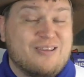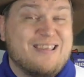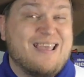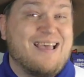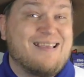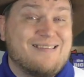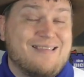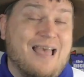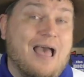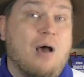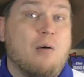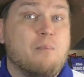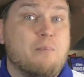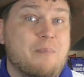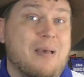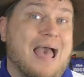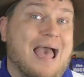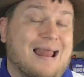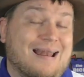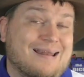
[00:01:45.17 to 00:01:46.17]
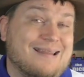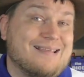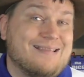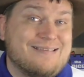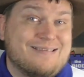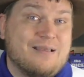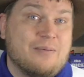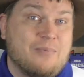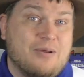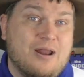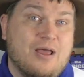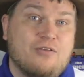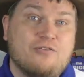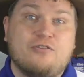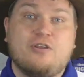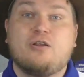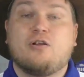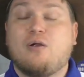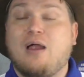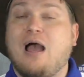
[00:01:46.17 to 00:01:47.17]
guess how badly someone
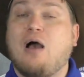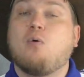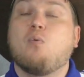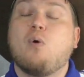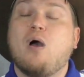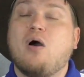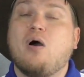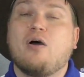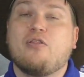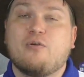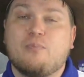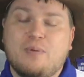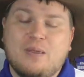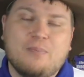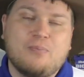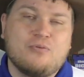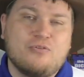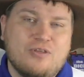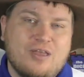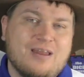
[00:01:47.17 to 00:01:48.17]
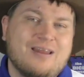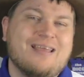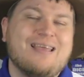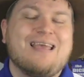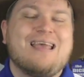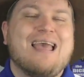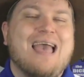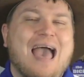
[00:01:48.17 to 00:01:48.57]
else did or how well other people did.